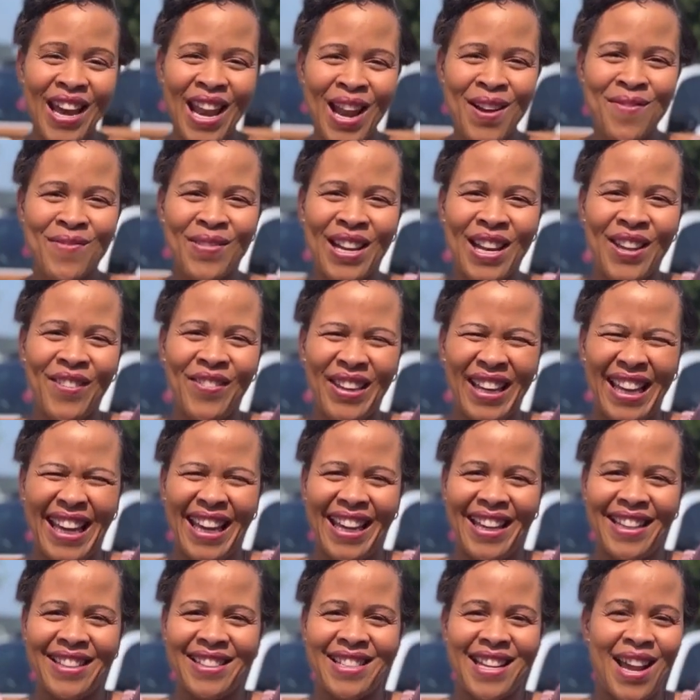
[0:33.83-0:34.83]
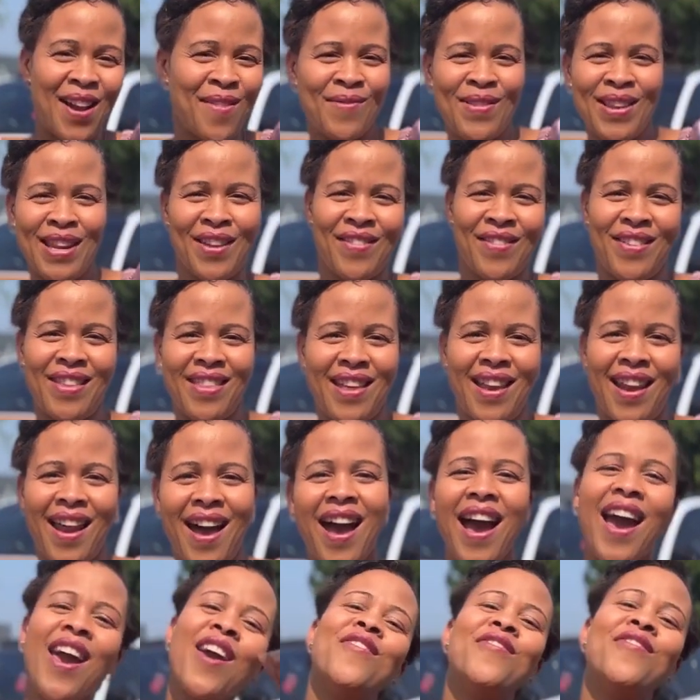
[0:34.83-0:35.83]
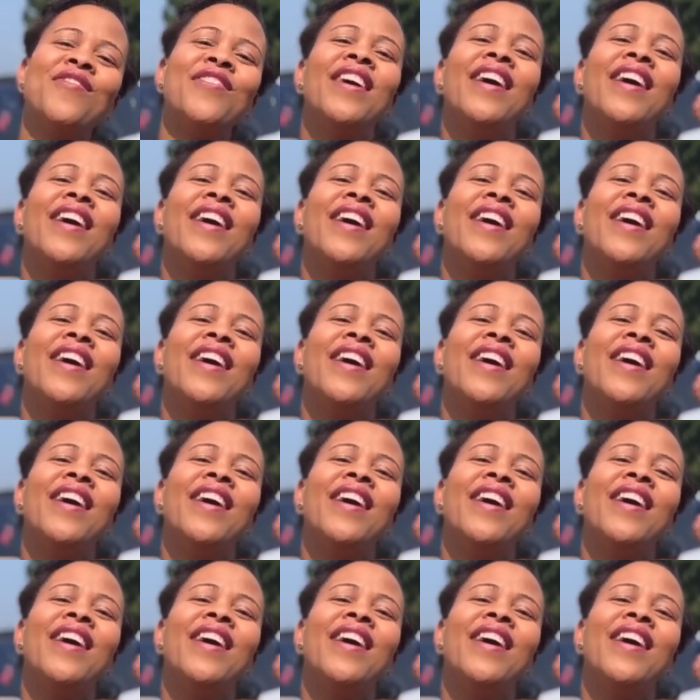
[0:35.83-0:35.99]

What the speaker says: And I'm living it. I'm living the life.